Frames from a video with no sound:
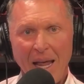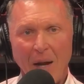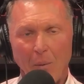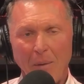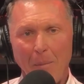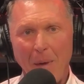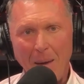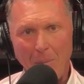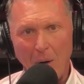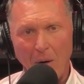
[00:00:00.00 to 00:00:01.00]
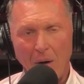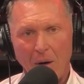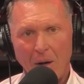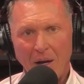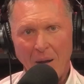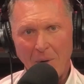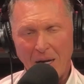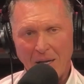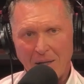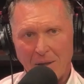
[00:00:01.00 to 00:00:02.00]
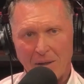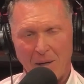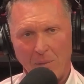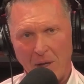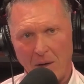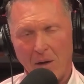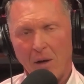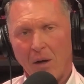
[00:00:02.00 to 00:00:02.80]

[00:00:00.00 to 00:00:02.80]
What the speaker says: And remember, and this is something